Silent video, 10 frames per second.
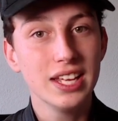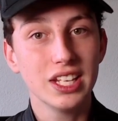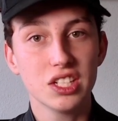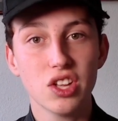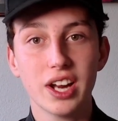
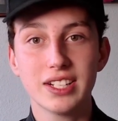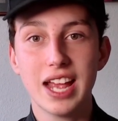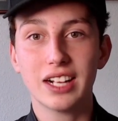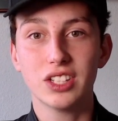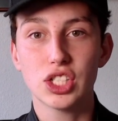He's not
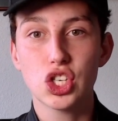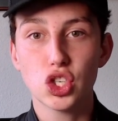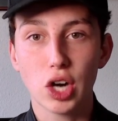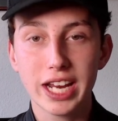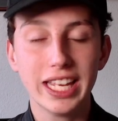exactly the
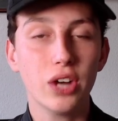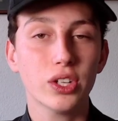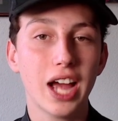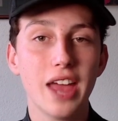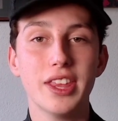
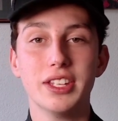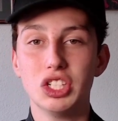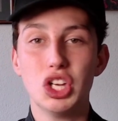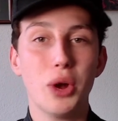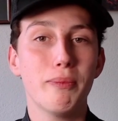strikeout guy that,
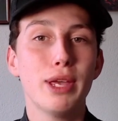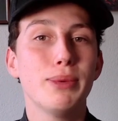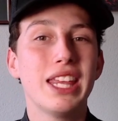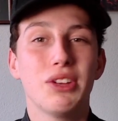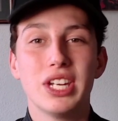you know,
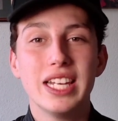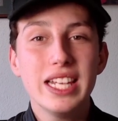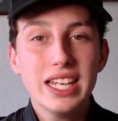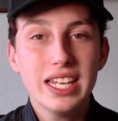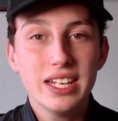maybe they
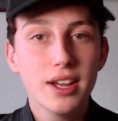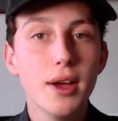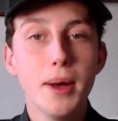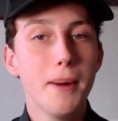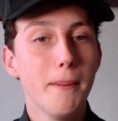need,
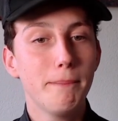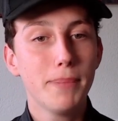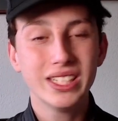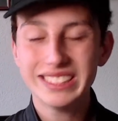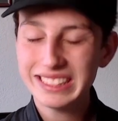
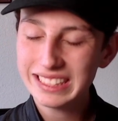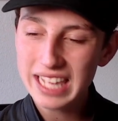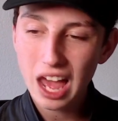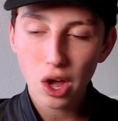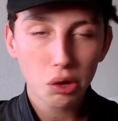but
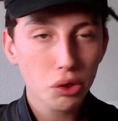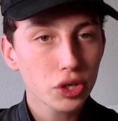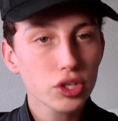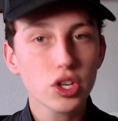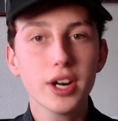now
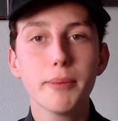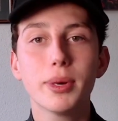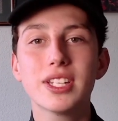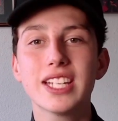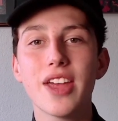they're starting to
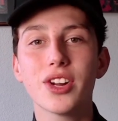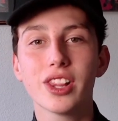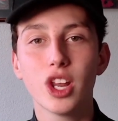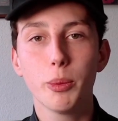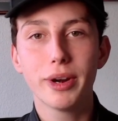put together a
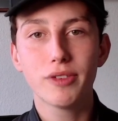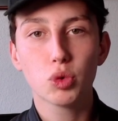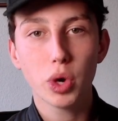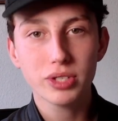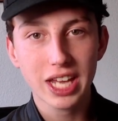little bit of a
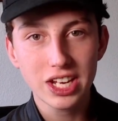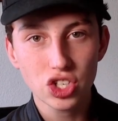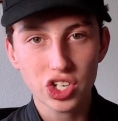rotation